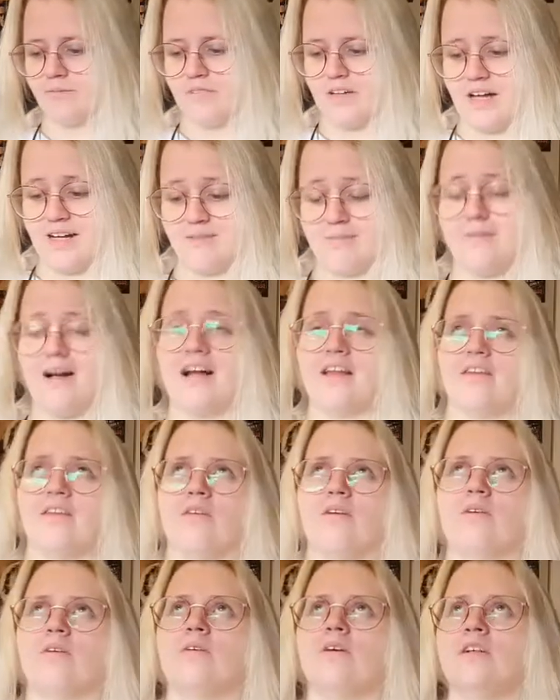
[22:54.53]
And
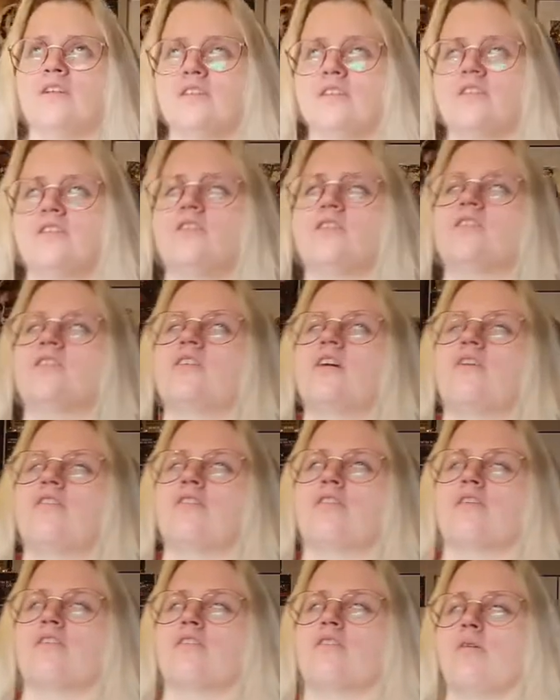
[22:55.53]
Matthew is still
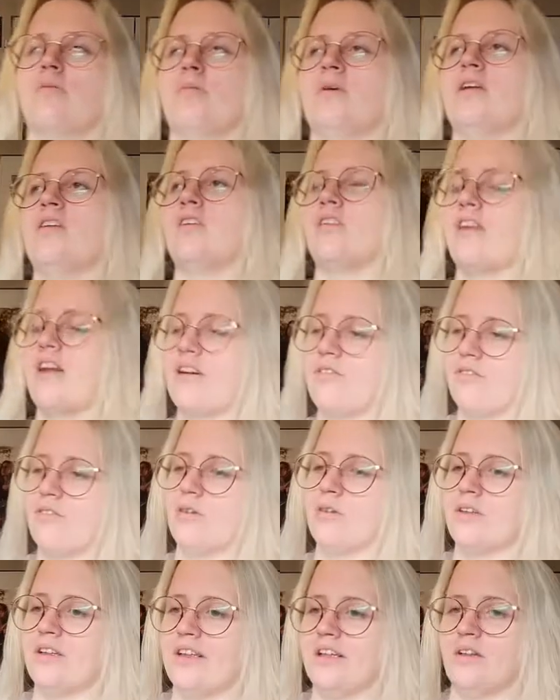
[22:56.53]
suffering from his
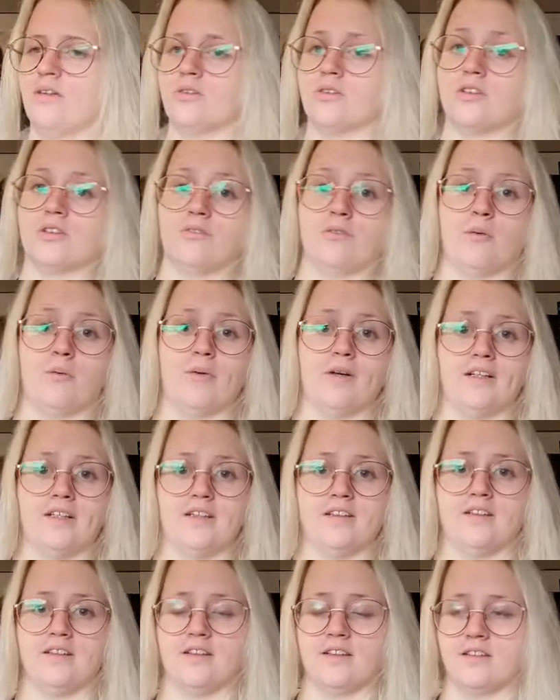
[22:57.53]
lifelong guilt over what he
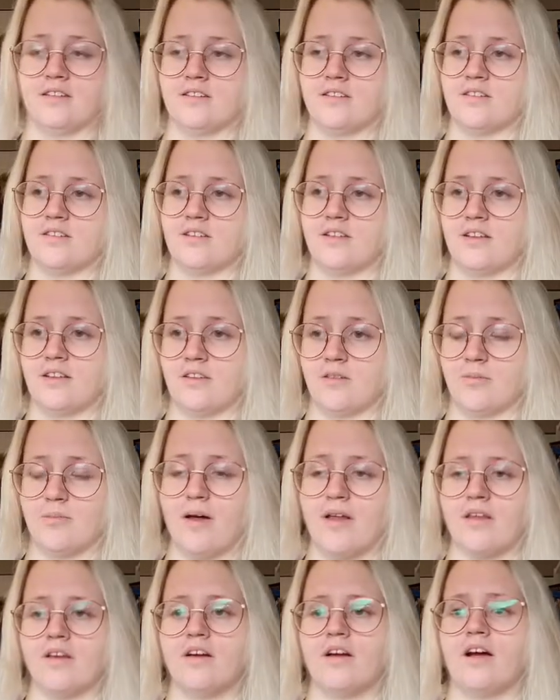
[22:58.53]
did to his
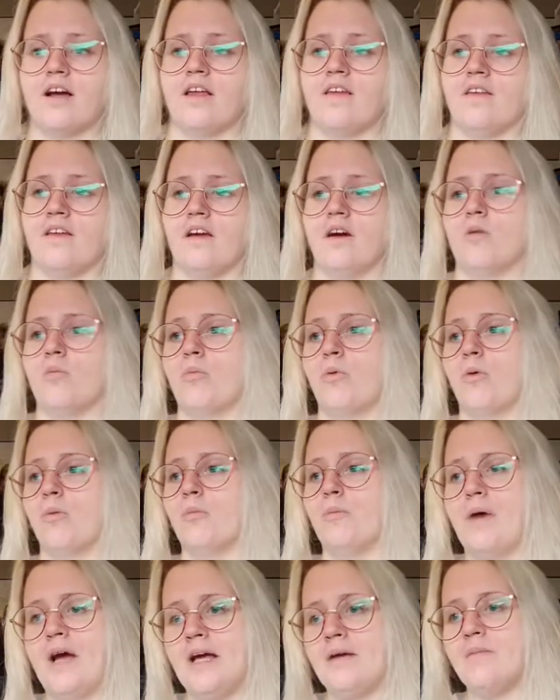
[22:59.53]
mother and the unborn
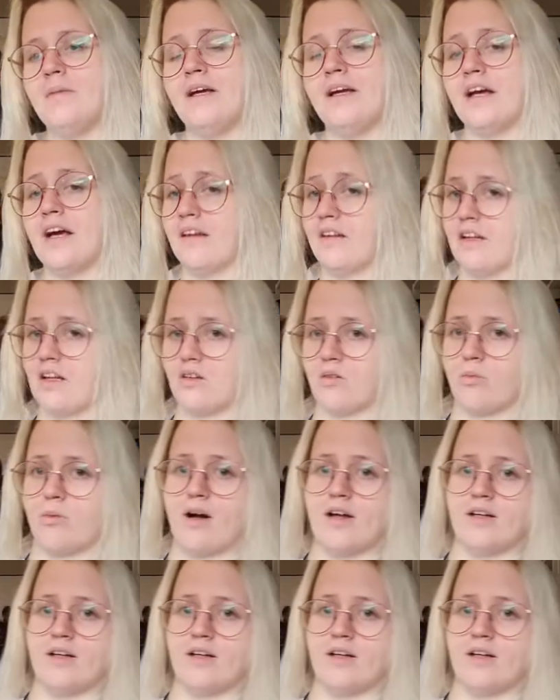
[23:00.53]
baby, and that's why